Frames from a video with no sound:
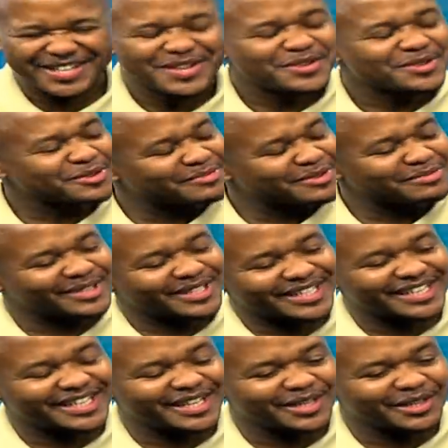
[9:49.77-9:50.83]
You remember the
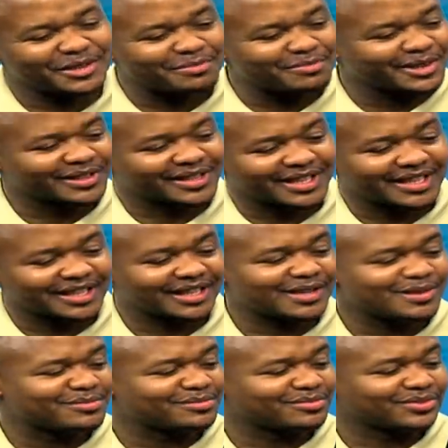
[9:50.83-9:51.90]
day, your birthday,
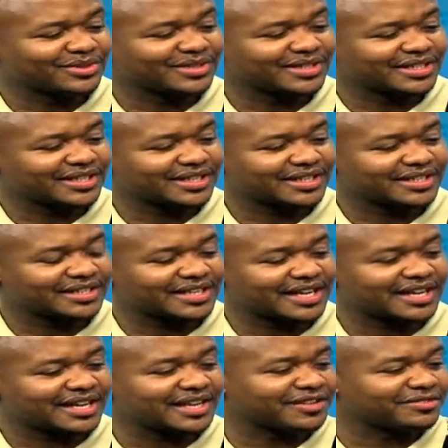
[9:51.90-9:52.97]

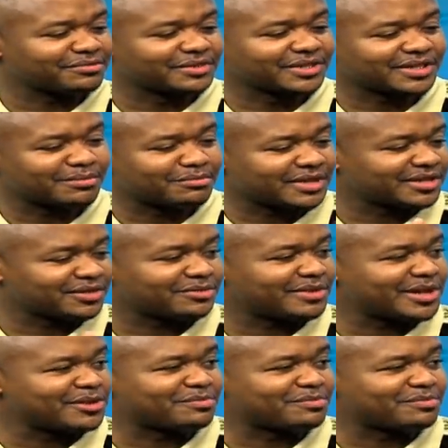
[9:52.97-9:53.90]
Dad left me some money to buy you